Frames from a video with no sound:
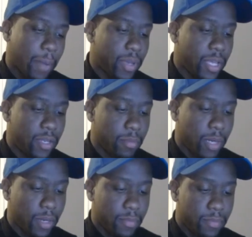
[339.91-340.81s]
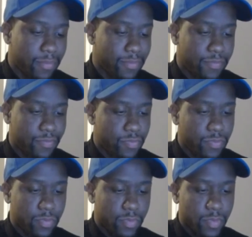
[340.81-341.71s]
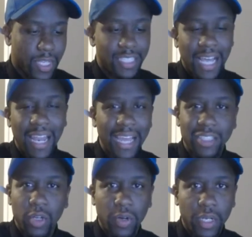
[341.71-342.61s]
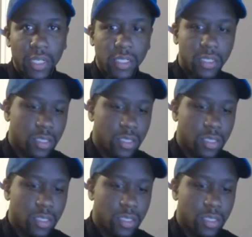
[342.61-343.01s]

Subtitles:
going to hit him up. Because I like doing this.